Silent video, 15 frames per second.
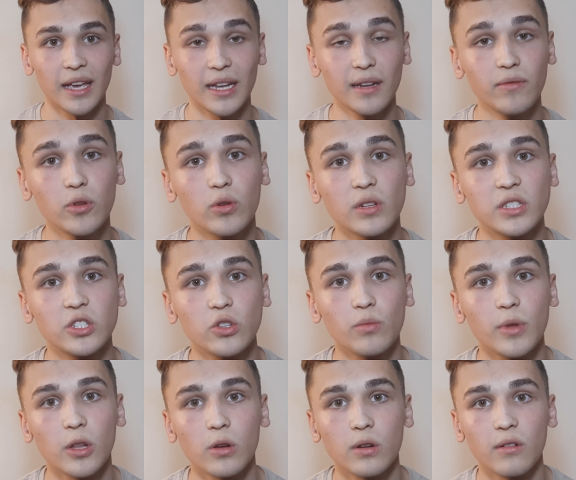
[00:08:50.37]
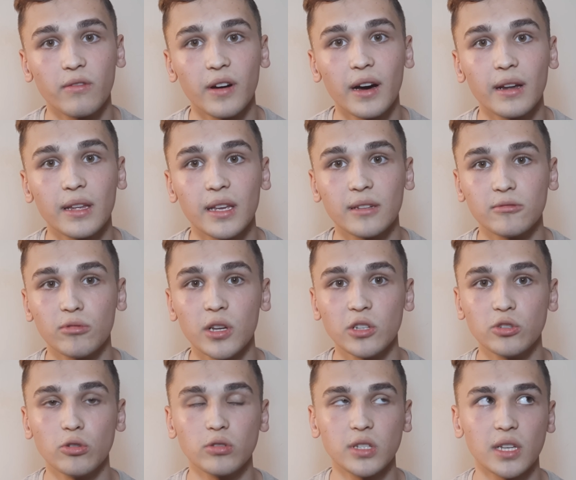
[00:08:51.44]
And if you consume a lot of honey and
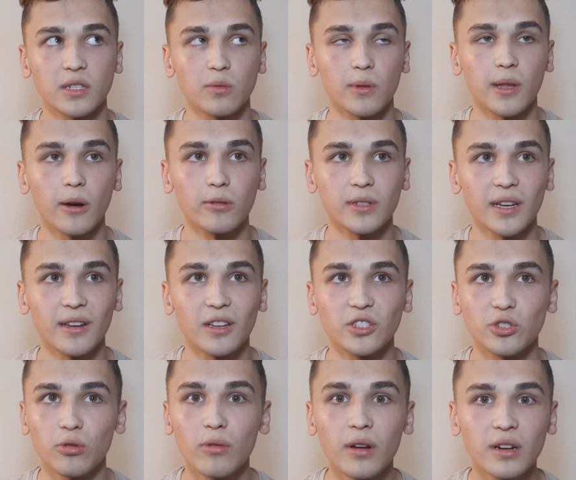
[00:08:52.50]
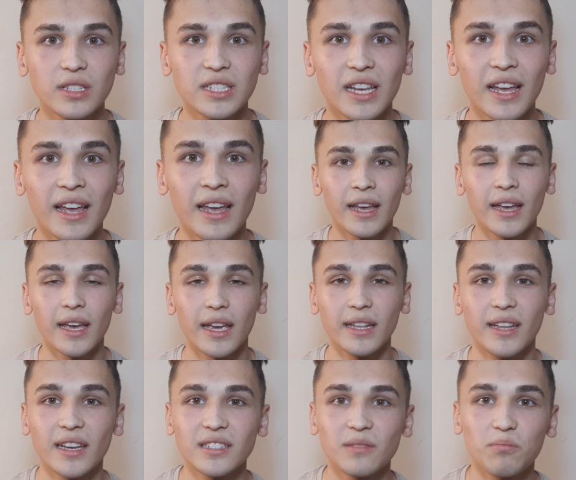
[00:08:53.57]
green juices without added sugars,
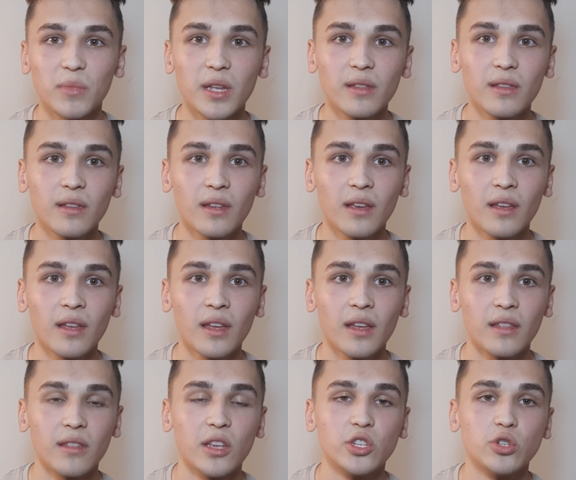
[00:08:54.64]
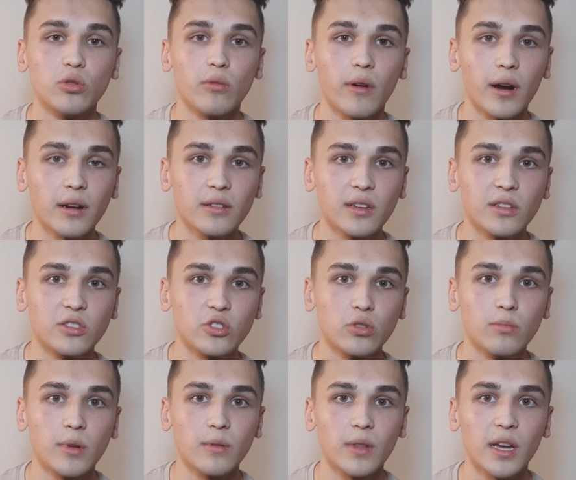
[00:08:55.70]
it doesn't mean that you aren't
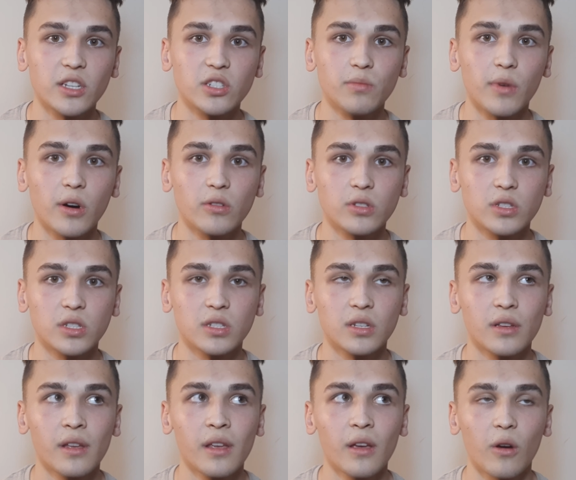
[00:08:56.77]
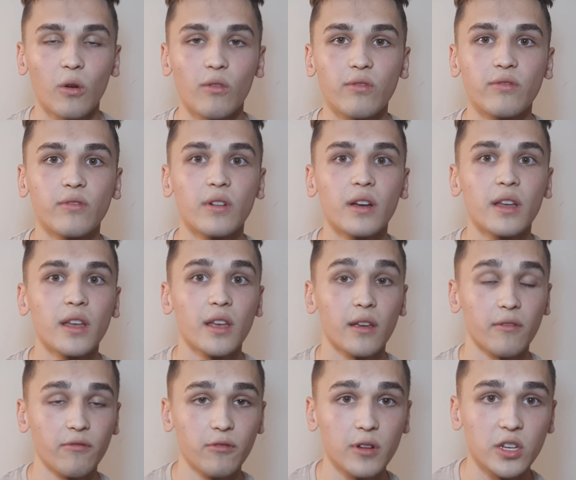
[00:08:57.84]
consuming large amounts of
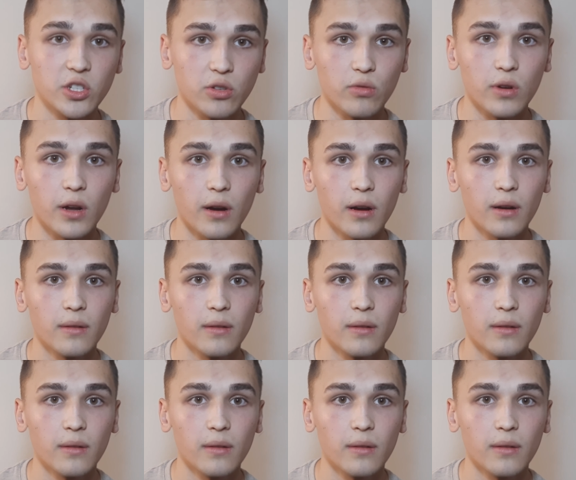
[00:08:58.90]
free sugar.